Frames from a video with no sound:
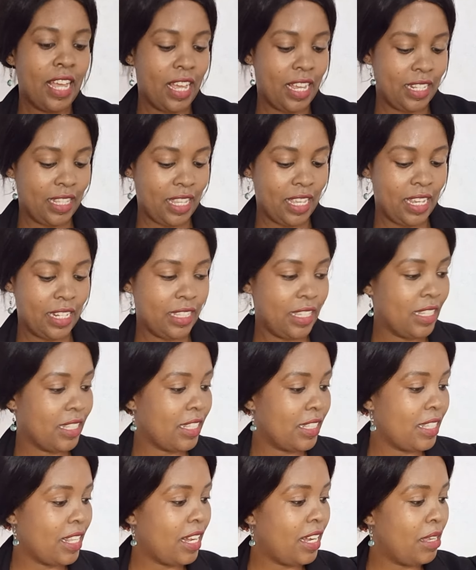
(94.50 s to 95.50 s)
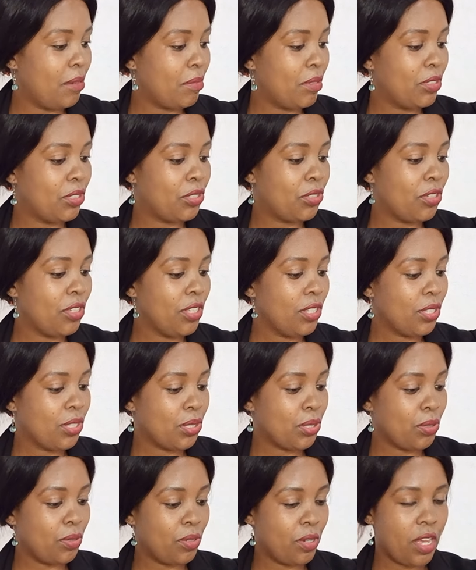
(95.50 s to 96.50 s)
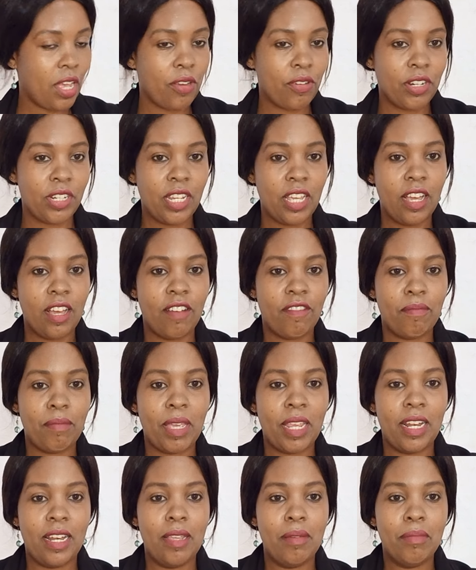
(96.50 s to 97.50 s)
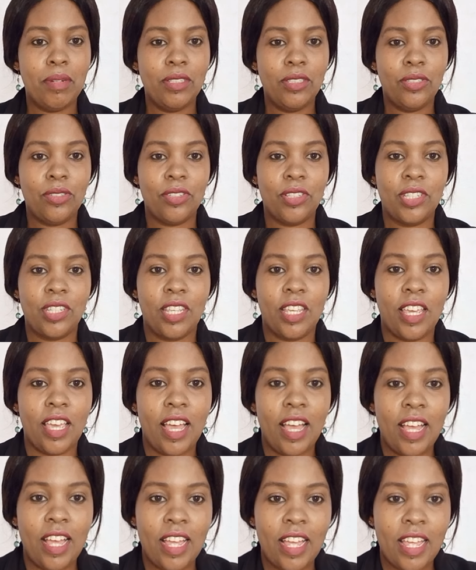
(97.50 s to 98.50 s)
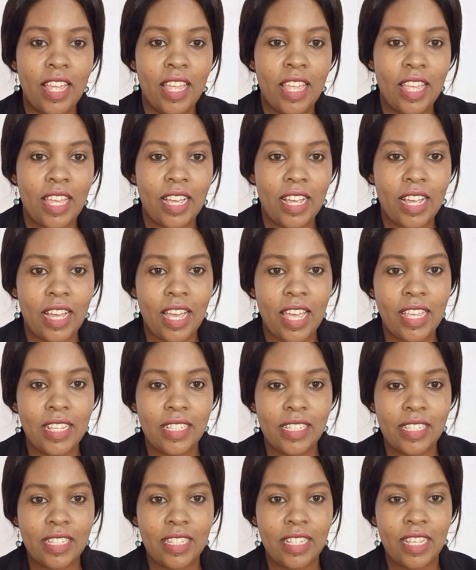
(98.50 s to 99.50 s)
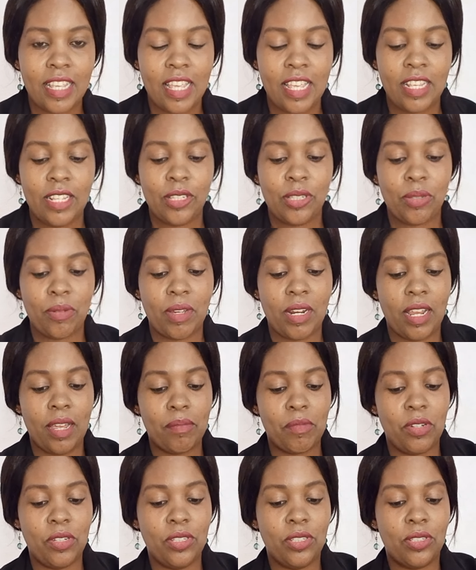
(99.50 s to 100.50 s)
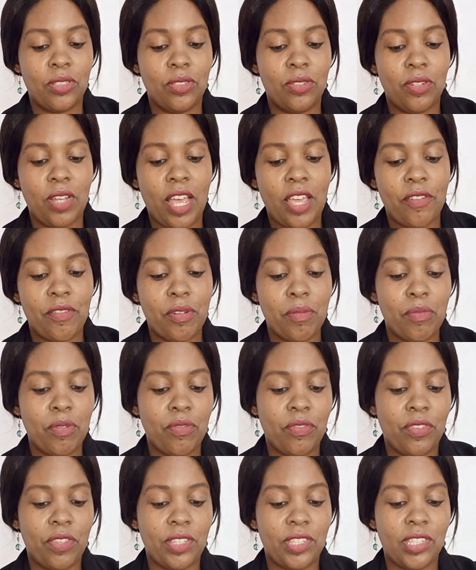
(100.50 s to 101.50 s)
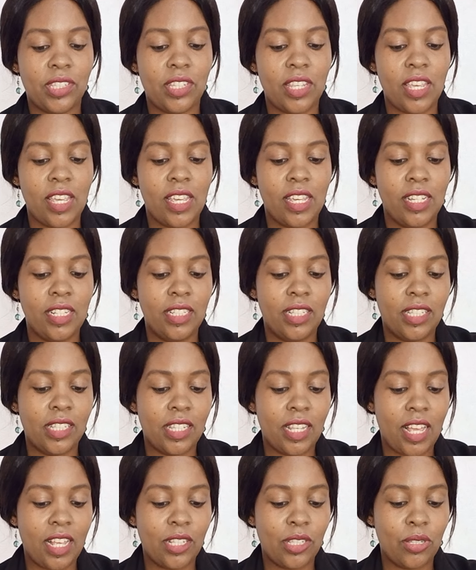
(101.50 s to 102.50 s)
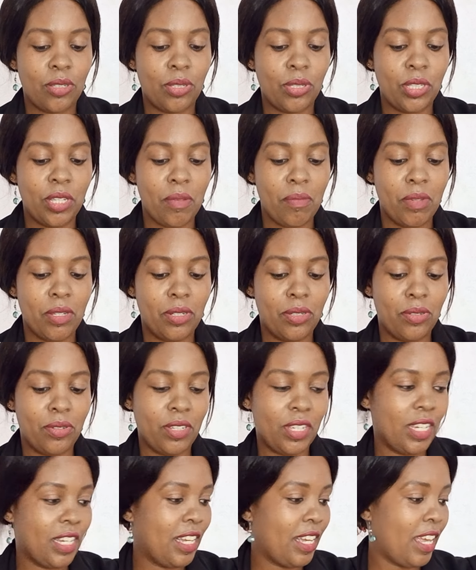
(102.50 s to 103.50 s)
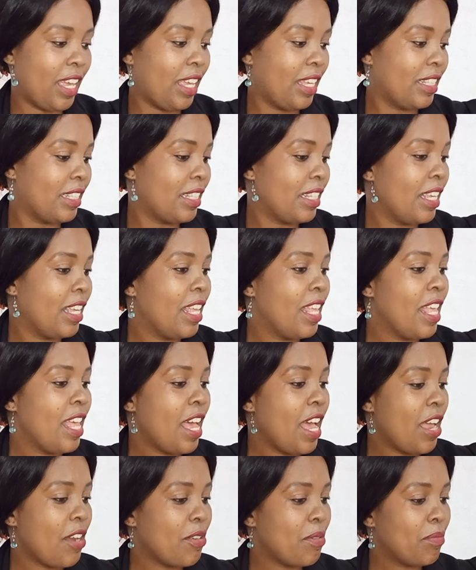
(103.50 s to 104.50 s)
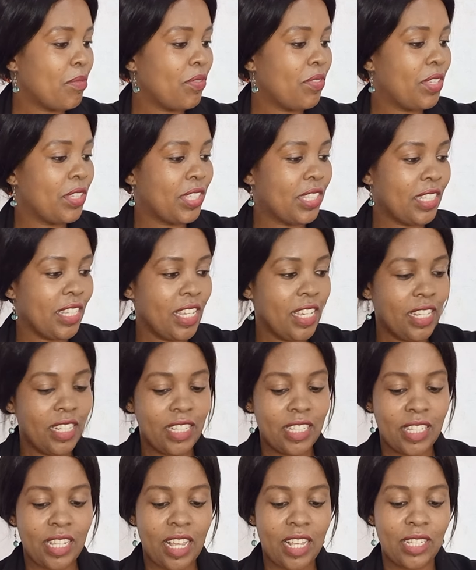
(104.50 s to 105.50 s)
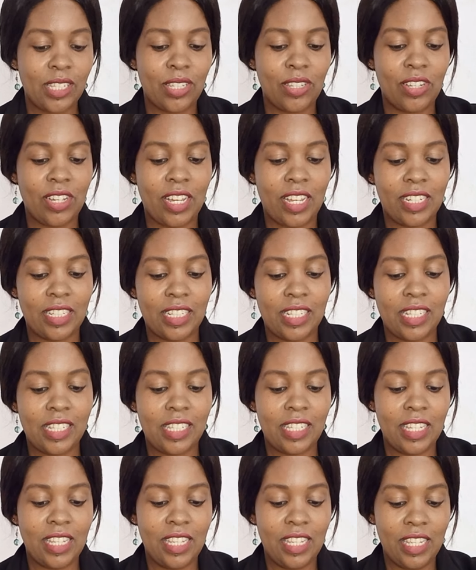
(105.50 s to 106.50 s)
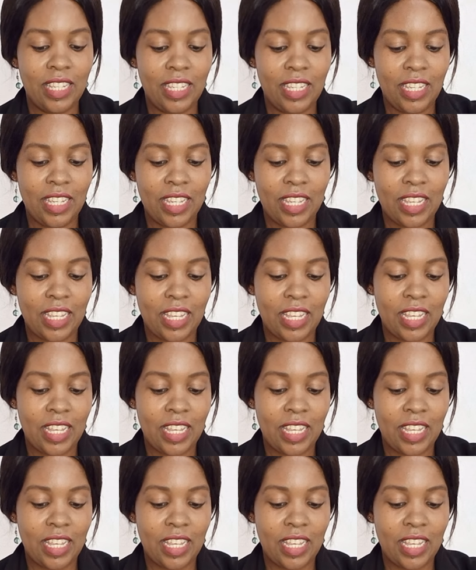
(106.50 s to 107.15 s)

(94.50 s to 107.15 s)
and then this is the lemon juice. So I already have my lemon juice here, guys. So what I'm going to do, I remove the seeds, as you see me doing, guys. I remove the seeds, as you can see.